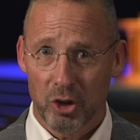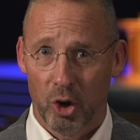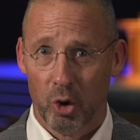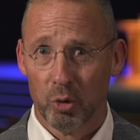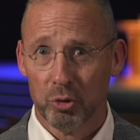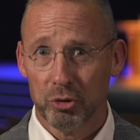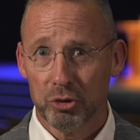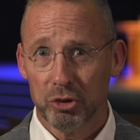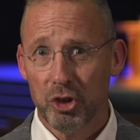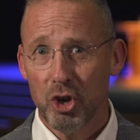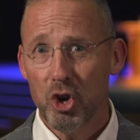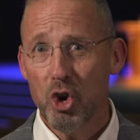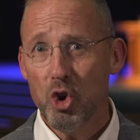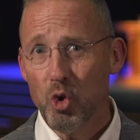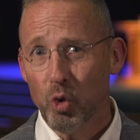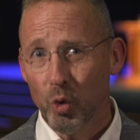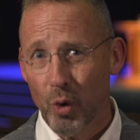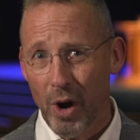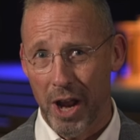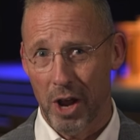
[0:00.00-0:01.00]
on
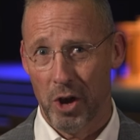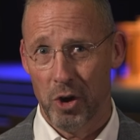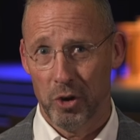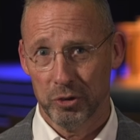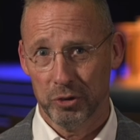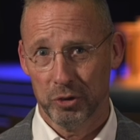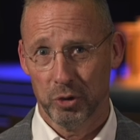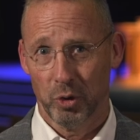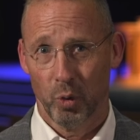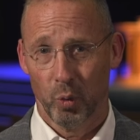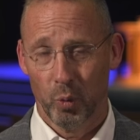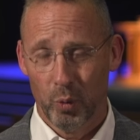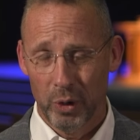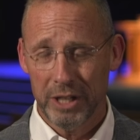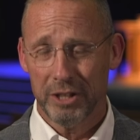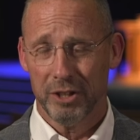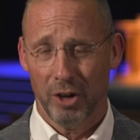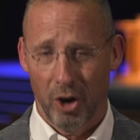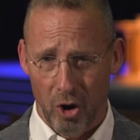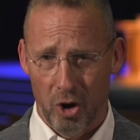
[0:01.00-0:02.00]
two rails,
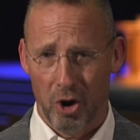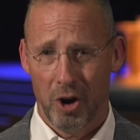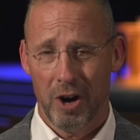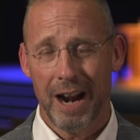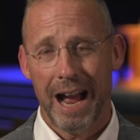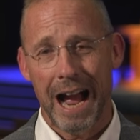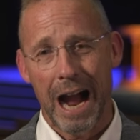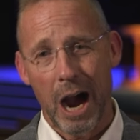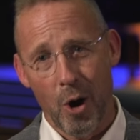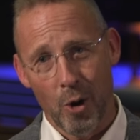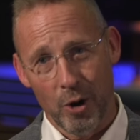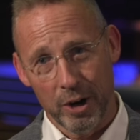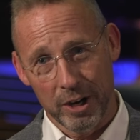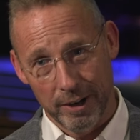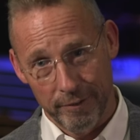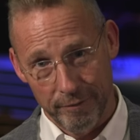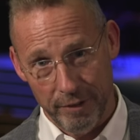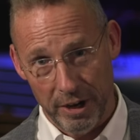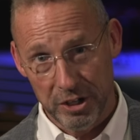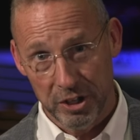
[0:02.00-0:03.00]
which are our
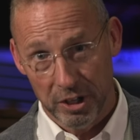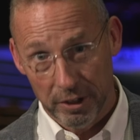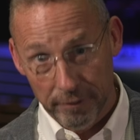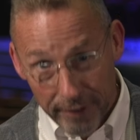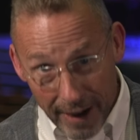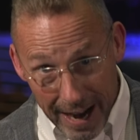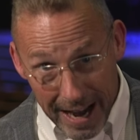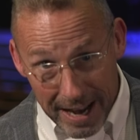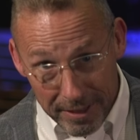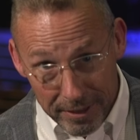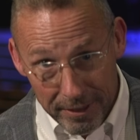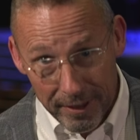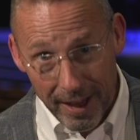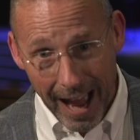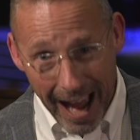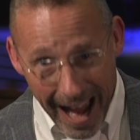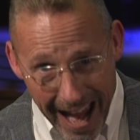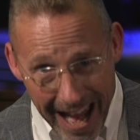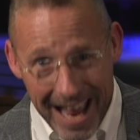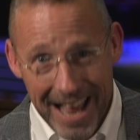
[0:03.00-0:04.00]
confession of faith
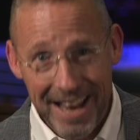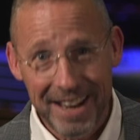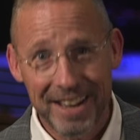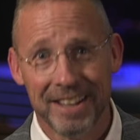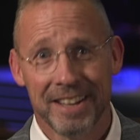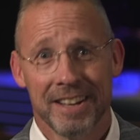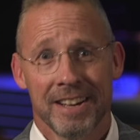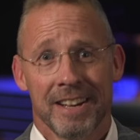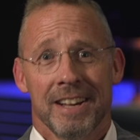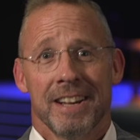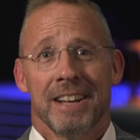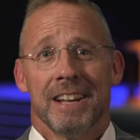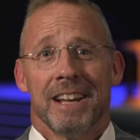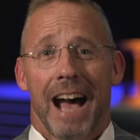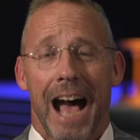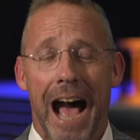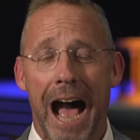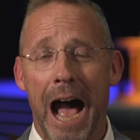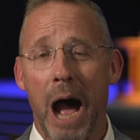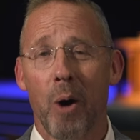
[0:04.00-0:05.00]
and
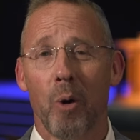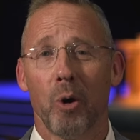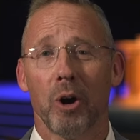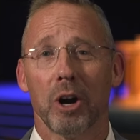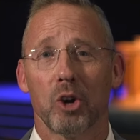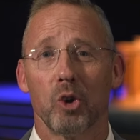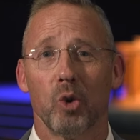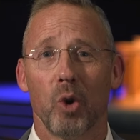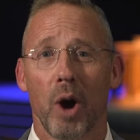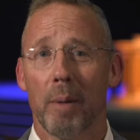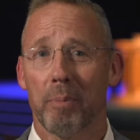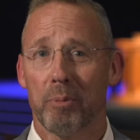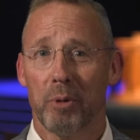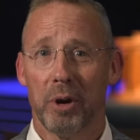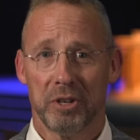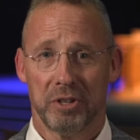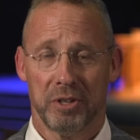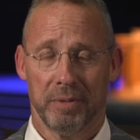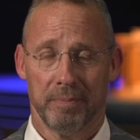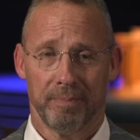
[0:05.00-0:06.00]
our
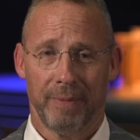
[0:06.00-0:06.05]
cooperation.